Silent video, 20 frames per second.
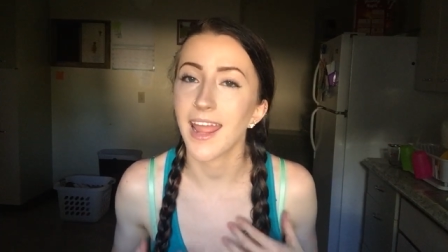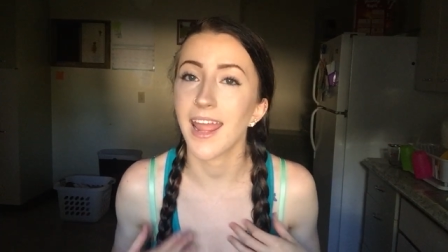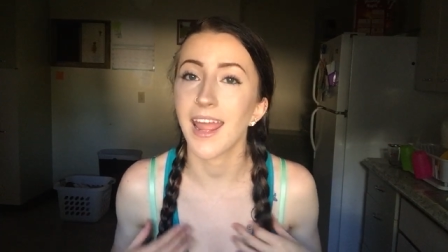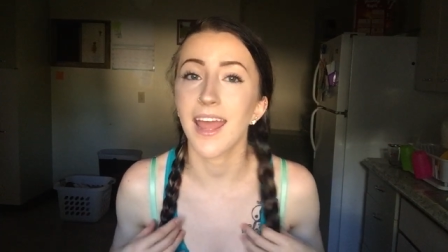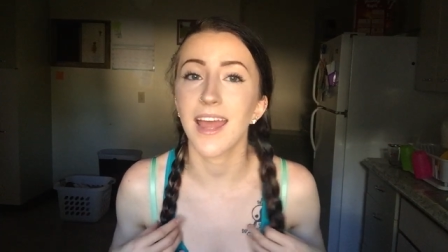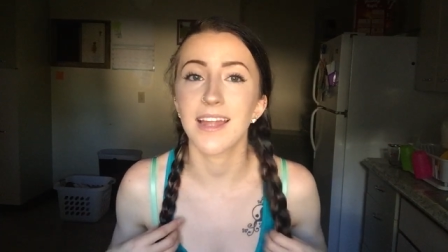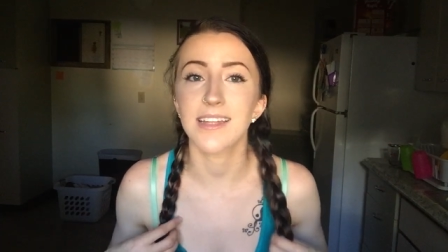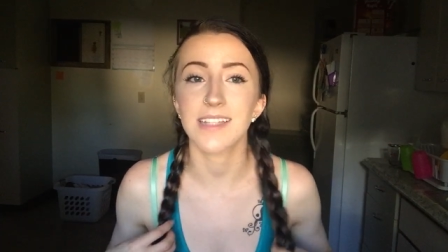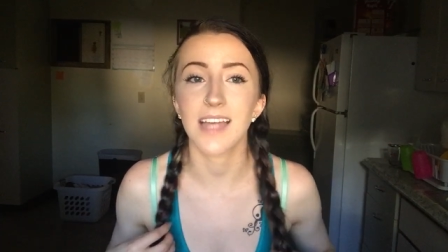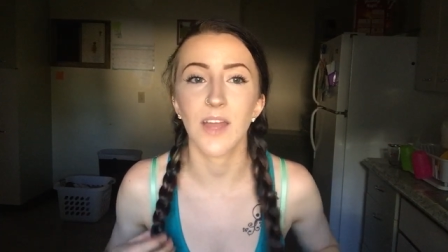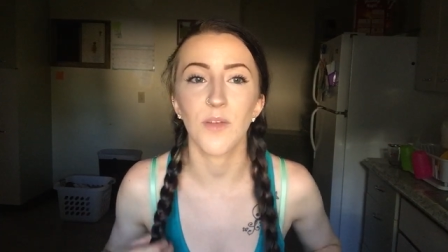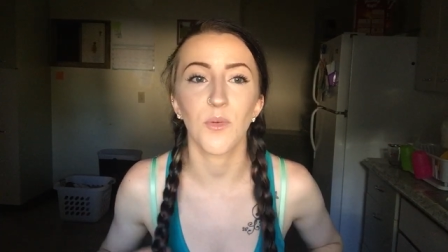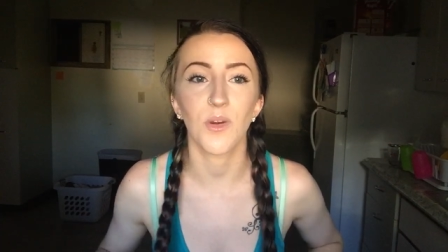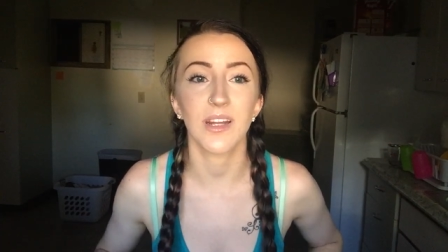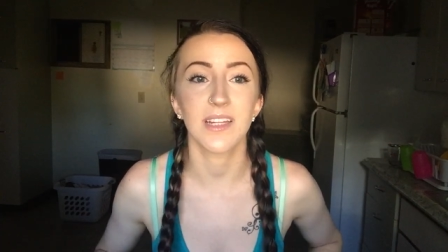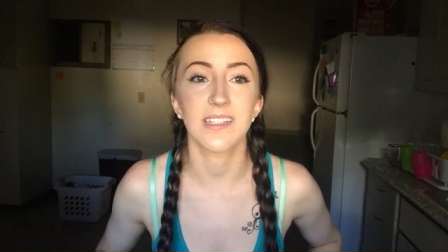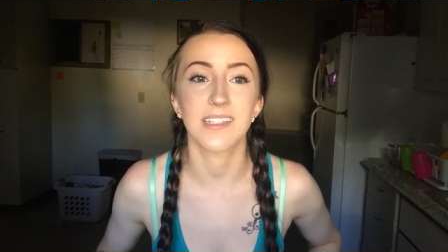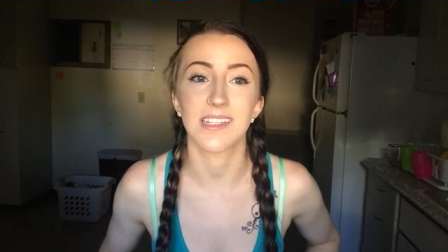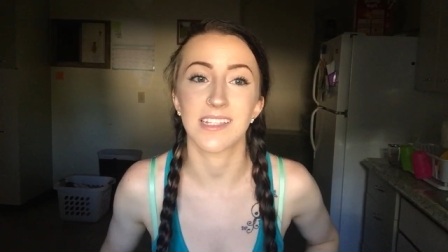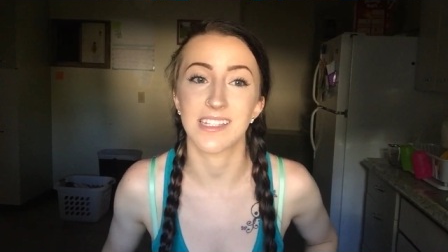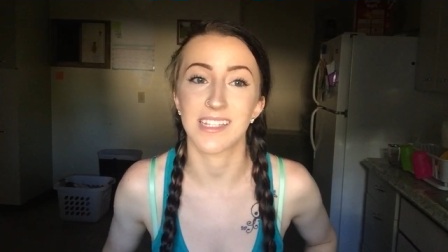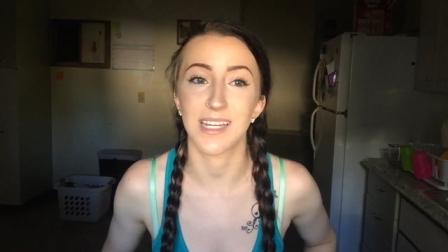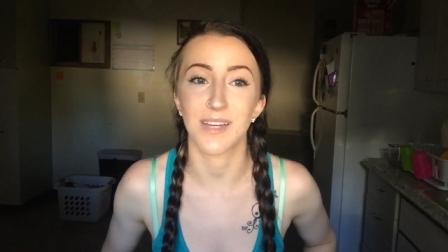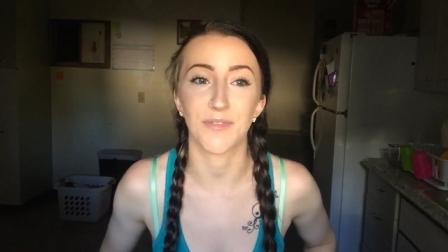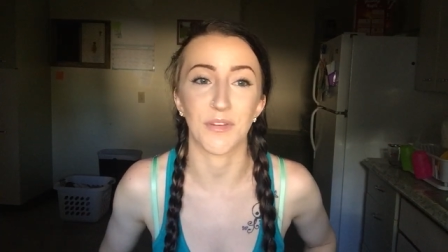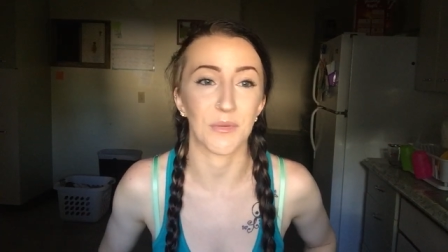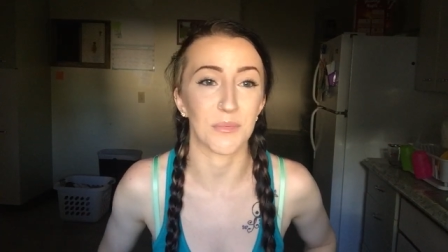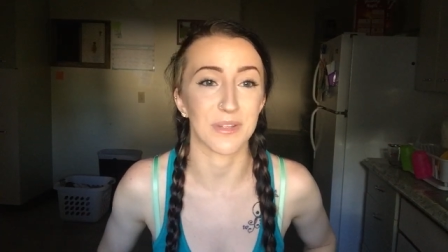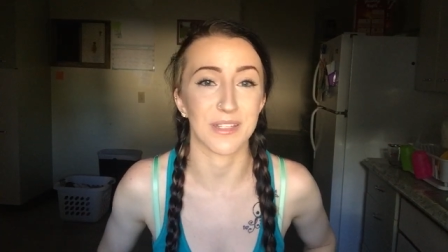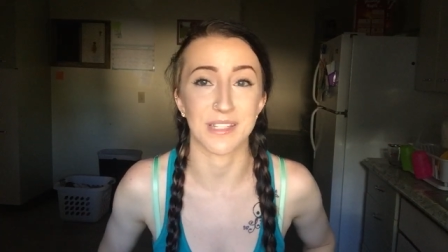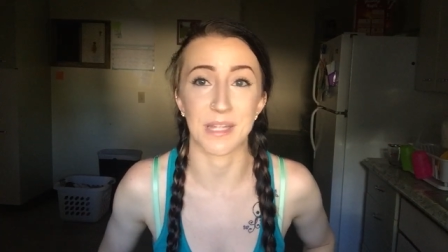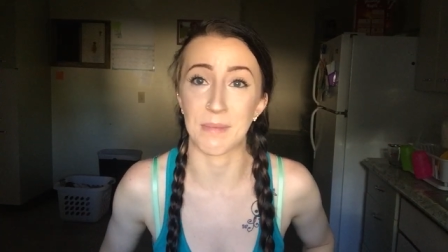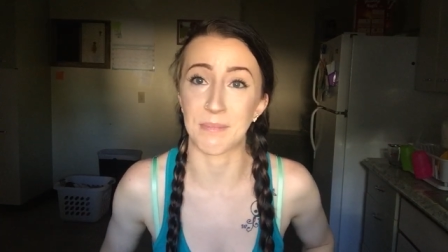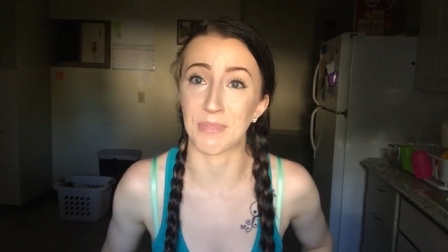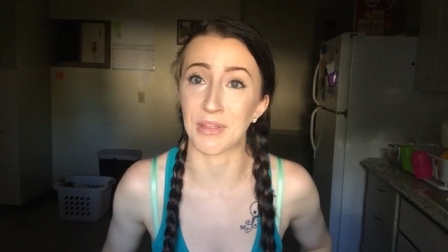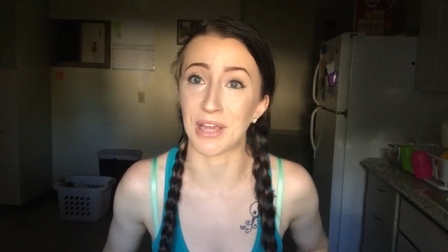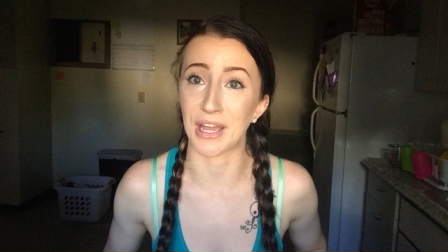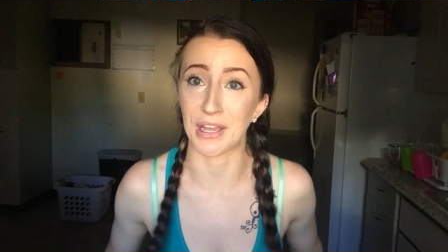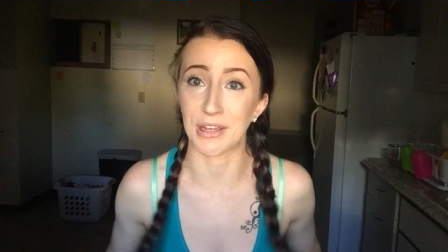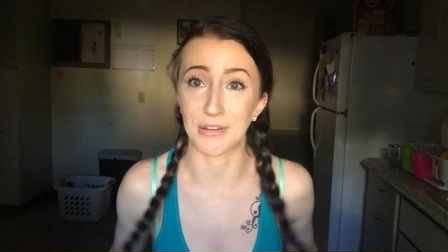and I wanted to see if it was
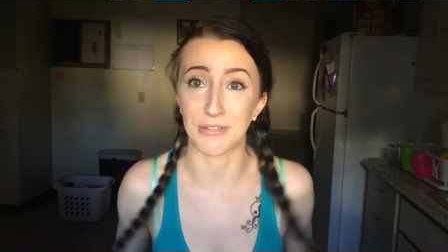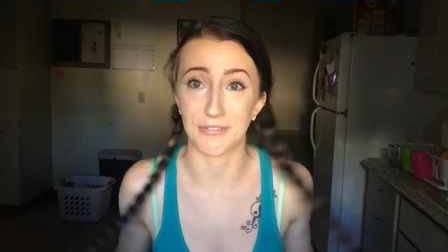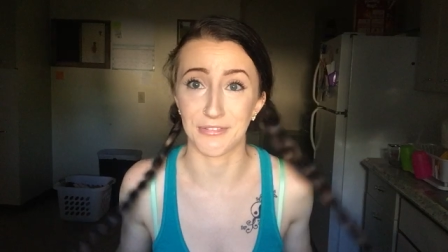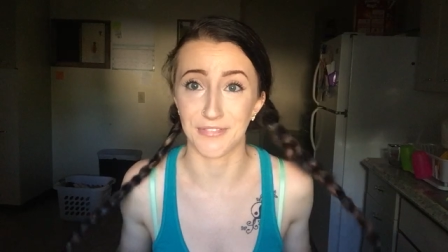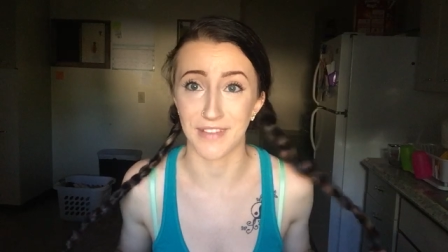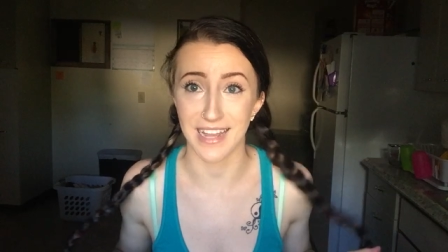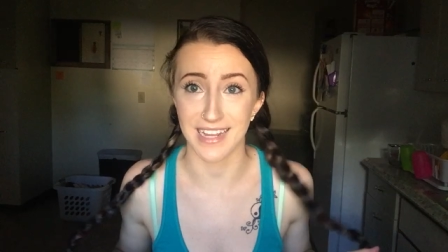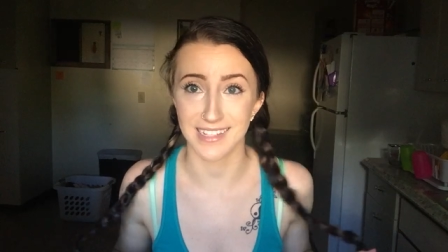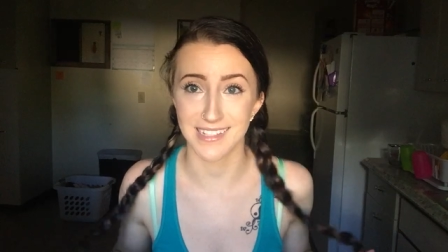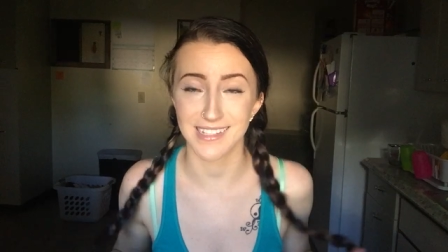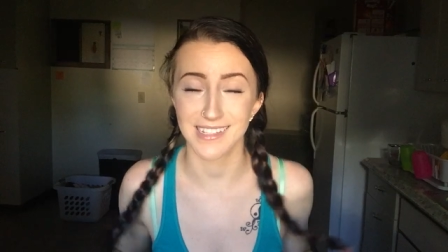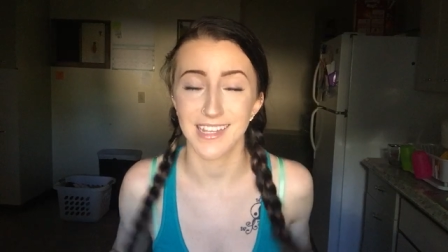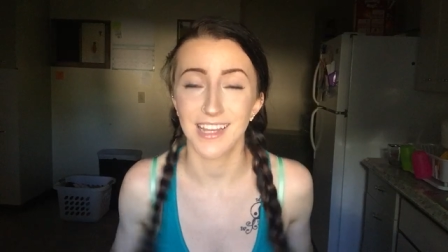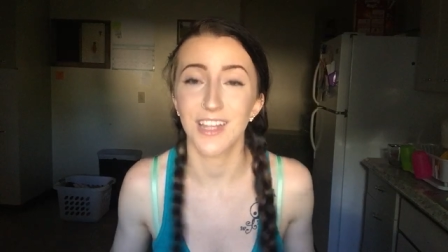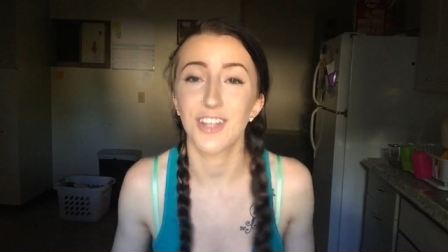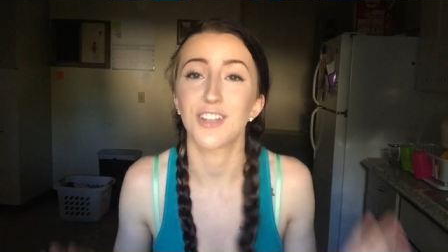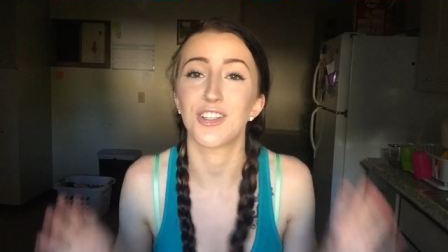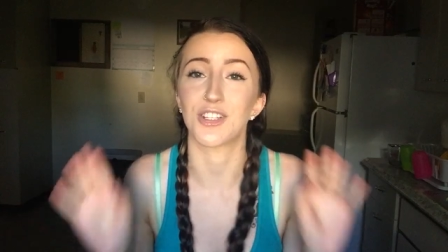something I could fix.